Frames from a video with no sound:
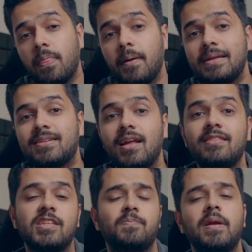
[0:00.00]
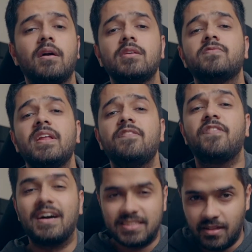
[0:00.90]
with the design, this speaker is very
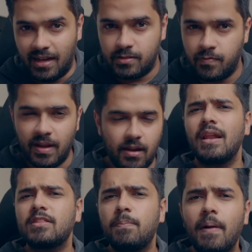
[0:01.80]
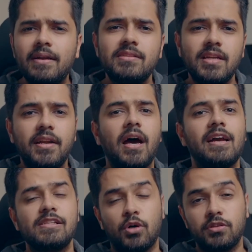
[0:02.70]
functional as well. Like the buttons and
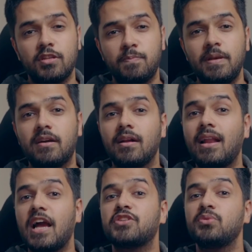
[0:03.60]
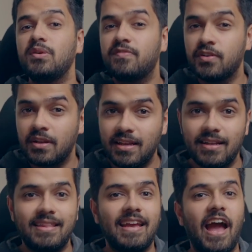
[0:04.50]
dials on this speaker are actually
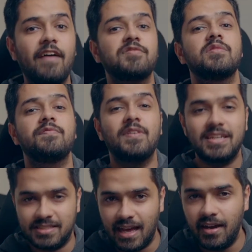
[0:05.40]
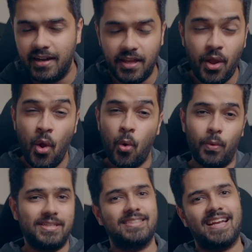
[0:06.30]
working. They have some functionality, which is